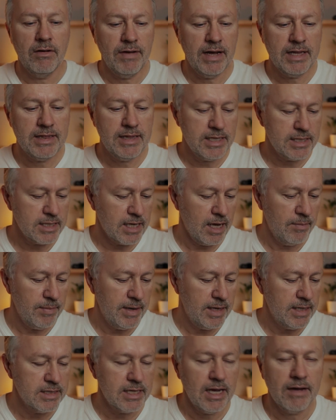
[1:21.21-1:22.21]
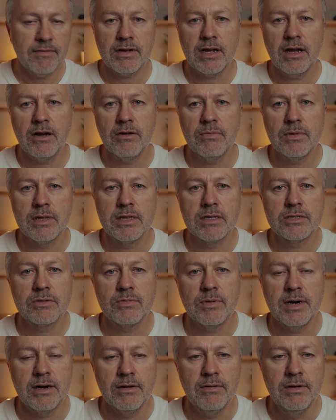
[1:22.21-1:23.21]
I've had this come in to have a go with
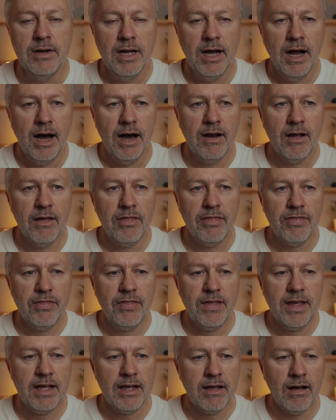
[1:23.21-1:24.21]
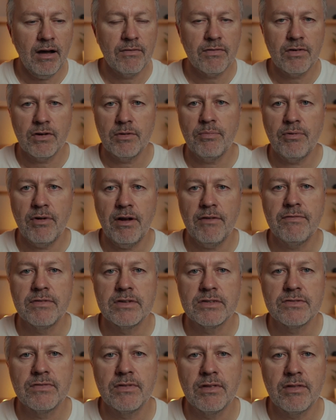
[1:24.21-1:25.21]
as well, and I think I've got a
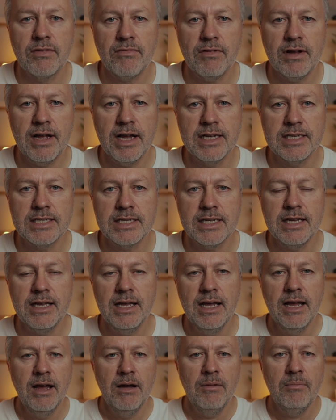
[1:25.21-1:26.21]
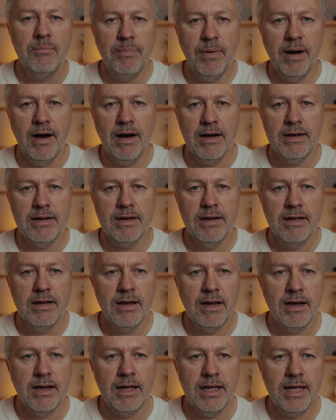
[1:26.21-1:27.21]
preference for the 380, but
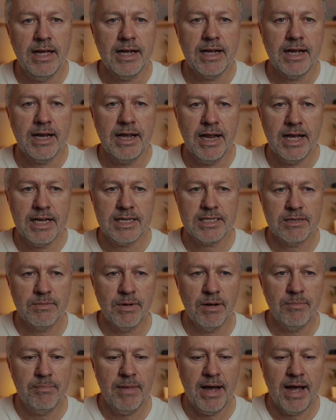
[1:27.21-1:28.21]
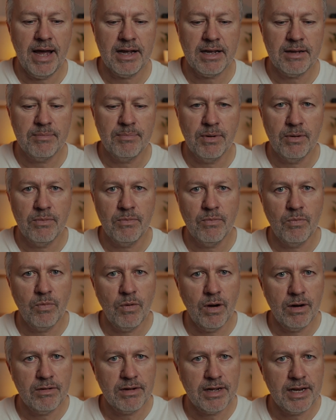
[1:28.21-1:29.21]
it connects to my Mac but
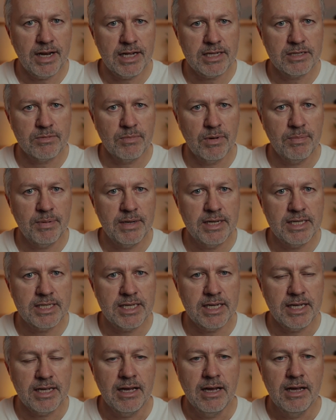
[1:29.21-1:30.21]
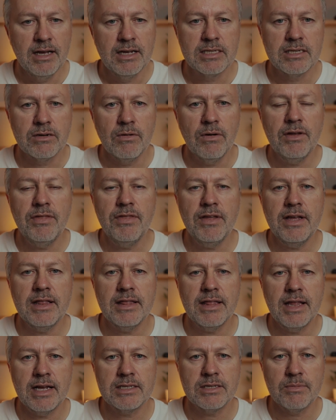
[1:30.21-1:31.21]
won't connect to my PC. So I
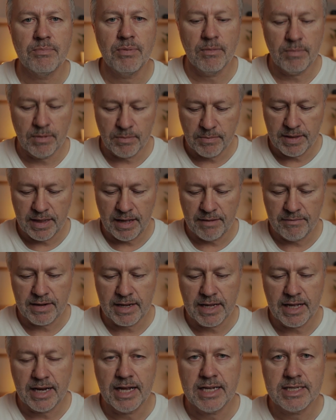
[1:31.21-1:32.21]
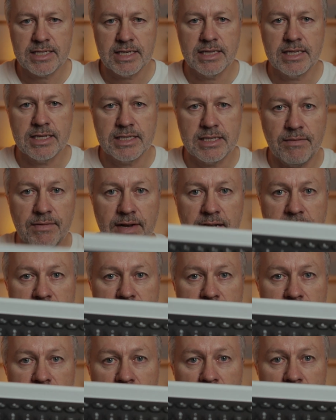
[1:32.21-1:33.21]
think that's a problem with having connected the
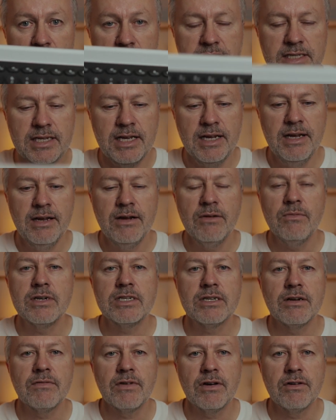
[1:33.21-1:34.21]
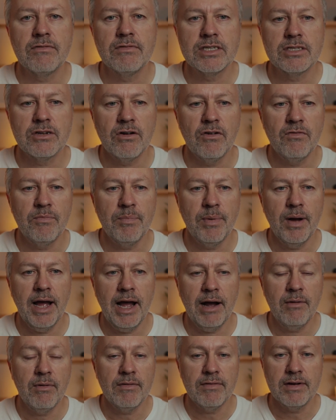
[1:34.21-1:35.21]
780 first, which I've got to resolve. But
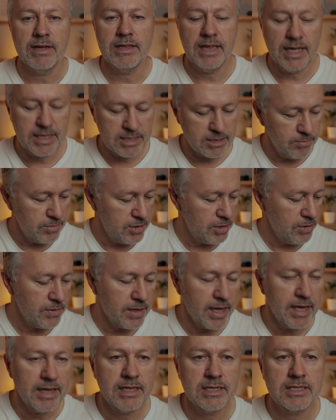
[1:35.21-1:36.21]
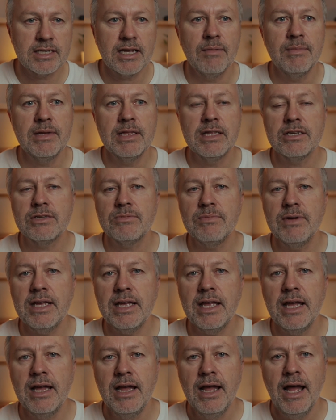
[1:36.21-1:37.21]
however, that's some new kit that's come in this
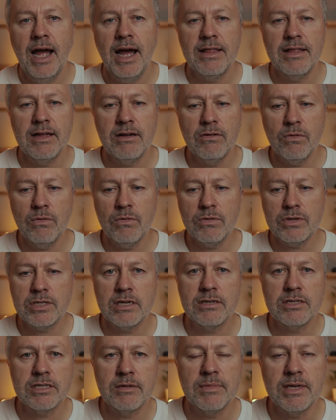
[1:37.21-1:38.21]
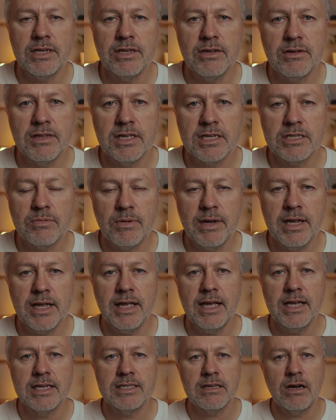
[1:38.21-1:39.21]
week. And then also something new this
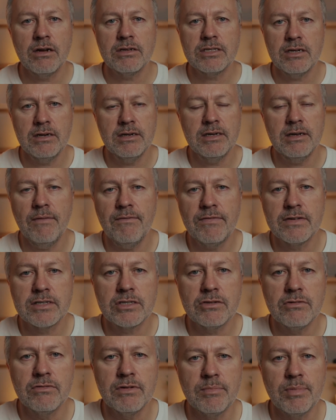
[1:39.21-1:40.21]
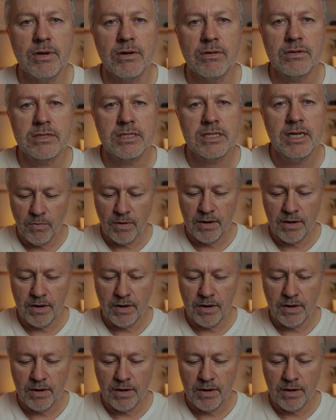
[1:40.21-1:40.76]
week is that I signed up for Storyblocks.